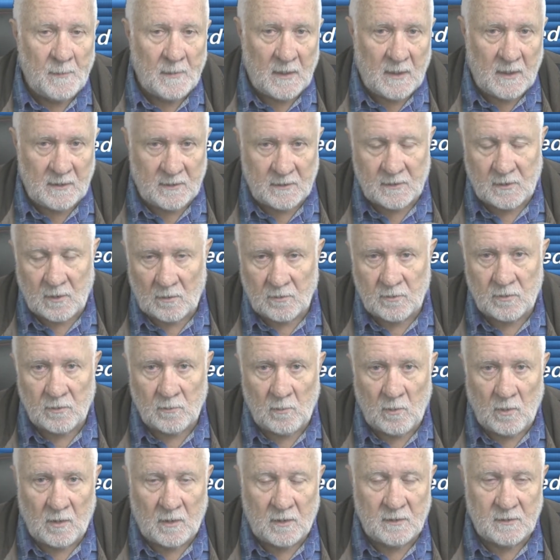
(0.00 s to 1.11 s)
and social
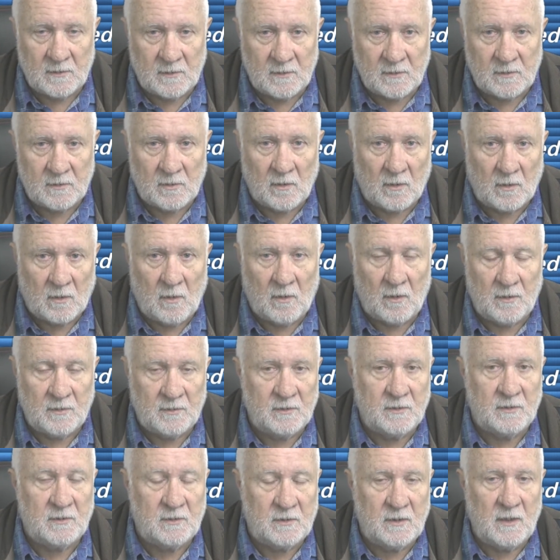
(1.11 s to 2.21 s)
workers and
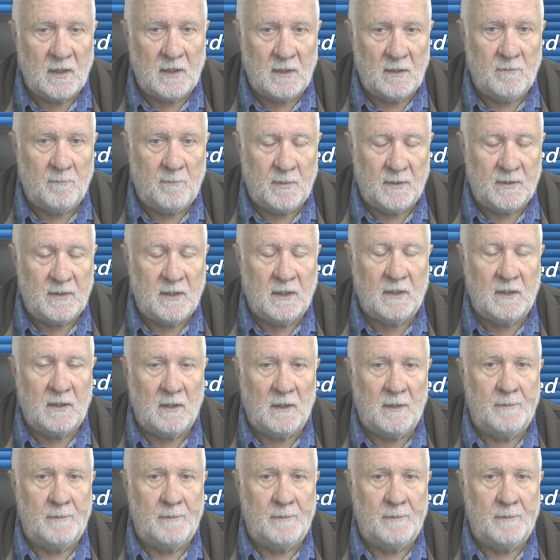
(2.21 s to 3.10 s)
psychologists in particular.